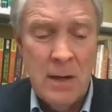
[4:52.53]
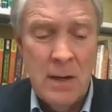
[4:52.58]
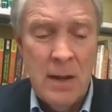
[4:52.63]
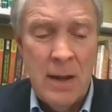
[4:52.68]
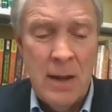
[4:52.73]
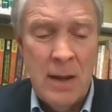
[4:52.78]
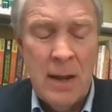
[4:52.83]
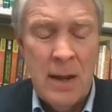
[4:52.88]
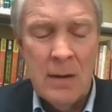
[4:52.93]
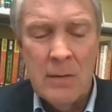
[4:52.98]

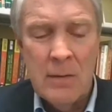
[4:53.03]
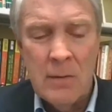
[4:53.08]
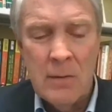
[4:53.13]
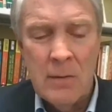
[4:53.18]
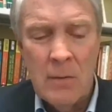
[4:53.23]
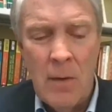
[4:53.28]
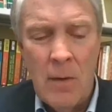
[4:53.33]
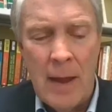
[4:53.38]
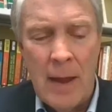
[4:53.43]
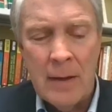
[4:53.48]

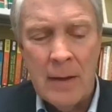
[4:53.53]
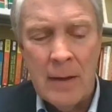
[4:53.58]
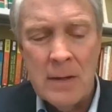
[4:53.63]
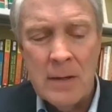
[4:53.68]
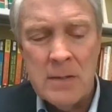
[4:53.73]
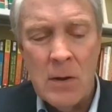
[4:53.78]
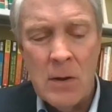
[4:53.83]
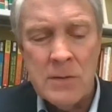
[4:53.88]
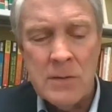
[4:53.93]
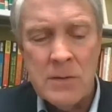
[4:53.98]
And I
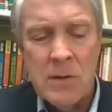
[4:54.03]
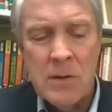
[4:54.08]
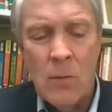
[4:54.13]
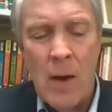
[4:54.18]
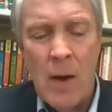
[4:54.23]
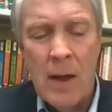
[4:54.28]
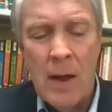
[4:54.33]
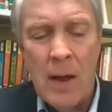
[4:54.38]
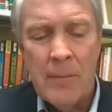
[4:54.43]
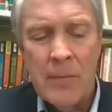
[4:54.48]
guess also,
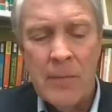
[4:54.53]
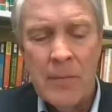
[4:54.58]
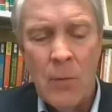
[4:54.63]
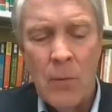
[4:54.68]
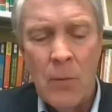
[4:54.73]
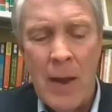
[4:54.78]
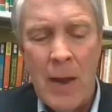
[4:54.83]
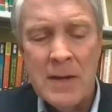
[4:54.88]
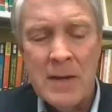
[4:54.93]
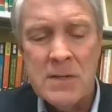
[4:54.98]

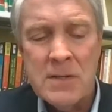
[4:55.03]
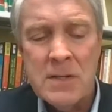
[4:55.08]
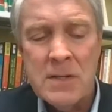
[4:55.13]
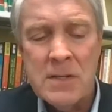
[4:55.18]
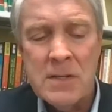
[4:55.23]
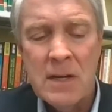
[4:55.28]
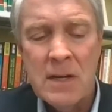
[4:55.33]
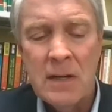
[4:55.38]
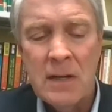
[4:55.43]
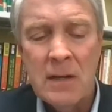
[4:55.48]
why is
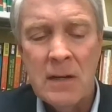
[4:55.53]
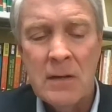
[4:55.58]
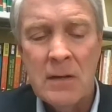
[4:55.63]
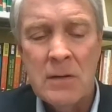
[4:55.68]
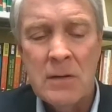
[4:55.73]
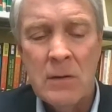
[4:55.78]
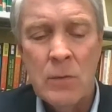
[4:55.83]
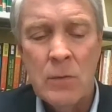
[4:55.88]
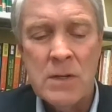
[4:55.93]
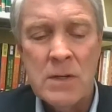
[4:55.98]
this needed
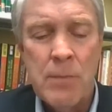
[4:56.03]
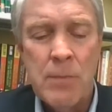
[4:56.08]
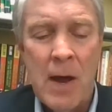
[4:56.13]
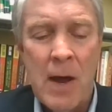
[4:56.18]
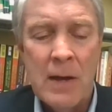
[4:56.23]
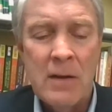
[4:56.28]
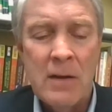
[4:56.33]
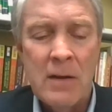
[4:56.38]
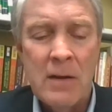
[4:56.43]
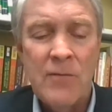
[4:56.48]
to
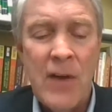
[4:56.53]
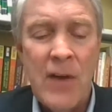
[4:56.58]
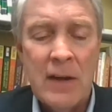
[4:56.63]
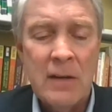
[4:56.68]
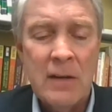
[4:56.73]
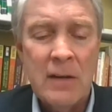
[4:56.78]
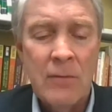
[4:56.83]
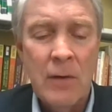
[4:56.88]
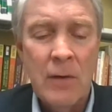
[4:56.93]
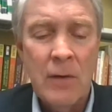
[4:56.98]
respond
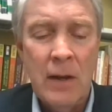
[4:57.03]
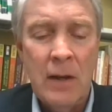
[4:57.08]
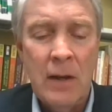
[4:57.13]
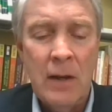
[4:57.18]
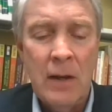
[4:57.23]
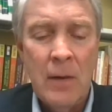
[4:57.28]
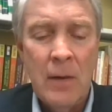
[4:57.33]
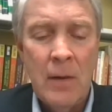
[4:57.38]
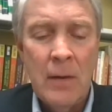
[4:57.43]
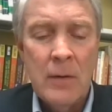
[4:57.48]

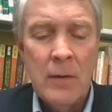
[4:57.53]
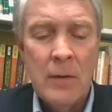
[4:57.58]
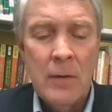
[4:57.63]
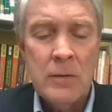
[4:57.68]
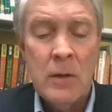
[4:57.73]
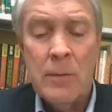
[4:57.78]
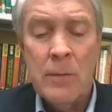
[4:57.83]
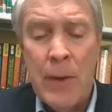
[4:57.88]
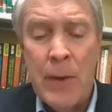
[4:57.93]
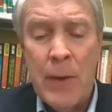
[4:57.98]
effectively
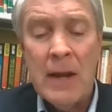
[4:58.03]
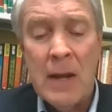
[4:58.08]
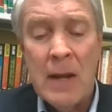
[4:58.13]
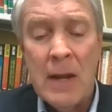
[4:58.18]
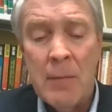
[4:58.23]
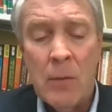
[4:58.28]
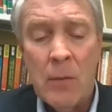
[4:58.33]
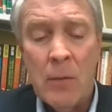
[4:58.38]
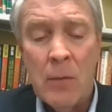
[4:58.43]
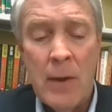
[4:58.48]
to the
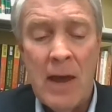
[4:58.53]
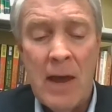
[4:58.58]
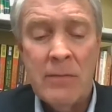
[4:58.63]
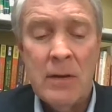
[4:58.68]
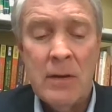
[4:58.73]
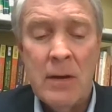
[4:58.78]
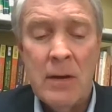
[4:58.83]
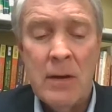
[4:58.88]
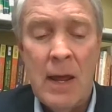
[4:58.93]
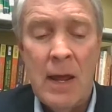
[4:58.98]
pandemic we
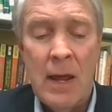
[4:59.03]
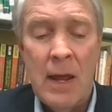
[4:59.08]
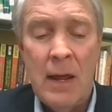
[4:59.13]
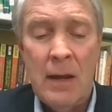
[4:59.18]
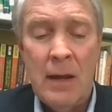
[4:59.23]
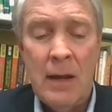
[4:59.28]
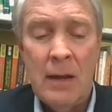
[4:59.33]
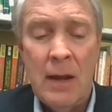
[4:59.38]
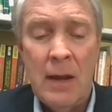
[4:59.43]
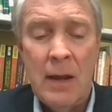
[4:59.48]
have
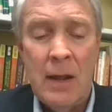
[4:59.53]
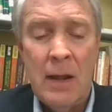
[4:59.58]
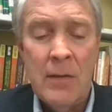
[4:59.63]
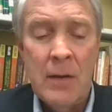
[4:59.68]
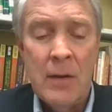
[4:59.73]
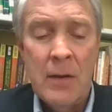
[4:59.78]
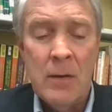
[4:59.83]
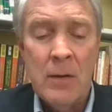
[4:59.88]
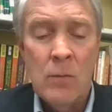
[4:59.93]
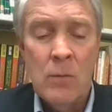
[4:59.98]
today, and
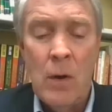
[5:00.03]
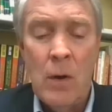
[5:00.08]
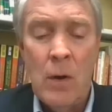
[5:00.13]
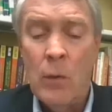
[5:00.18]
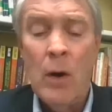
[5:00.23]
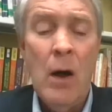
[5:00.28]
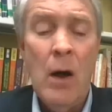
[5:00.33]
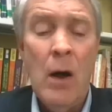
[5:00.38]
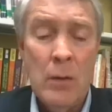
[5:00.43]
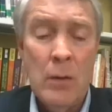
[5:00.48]
then what
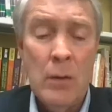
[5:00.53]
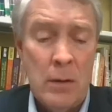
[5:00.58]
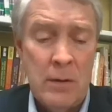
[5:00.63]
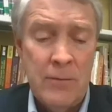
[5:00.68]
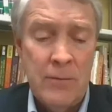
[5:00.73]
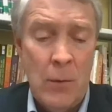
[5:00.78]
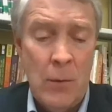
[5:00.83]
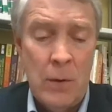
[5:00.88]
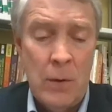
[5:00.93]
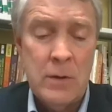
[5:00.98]
we're all
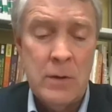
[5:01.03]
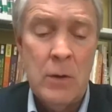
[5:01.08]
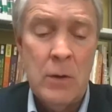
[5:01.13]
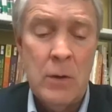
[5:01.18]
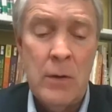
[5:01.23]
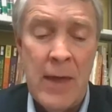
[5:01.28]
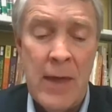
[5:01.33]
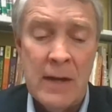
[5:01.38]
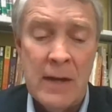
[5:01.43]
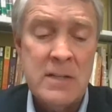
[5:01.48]
looking forward
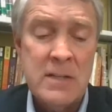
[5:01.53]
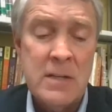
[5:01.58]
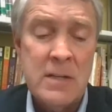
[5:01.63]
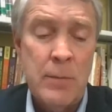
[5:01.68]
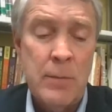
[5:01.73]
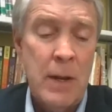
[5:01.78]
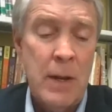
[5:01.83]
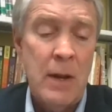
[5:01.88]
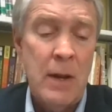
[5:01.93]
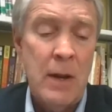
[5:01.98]
to, and that is
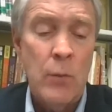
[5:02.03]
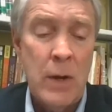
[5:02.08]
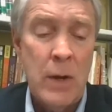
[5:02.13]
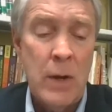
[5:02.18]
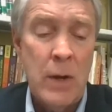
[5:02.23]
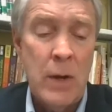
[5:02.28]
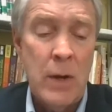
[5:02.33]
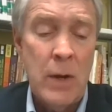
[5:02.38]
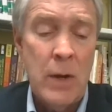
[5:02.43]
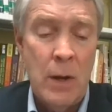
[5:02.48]
to begin
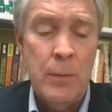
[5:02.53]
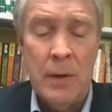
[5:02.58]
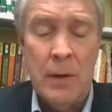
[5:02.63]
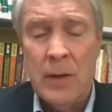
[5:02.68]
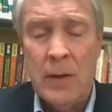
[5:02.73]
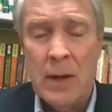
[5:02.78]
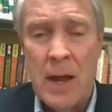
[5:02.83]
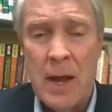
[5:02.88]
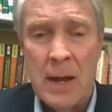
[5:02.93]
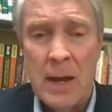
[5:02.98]
reopening
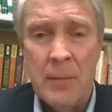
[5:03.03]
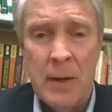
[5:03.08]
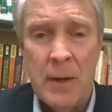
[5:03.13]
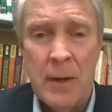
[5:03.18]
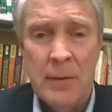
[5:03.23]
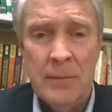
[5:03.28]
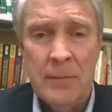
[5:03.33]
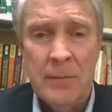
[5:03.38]
the economy?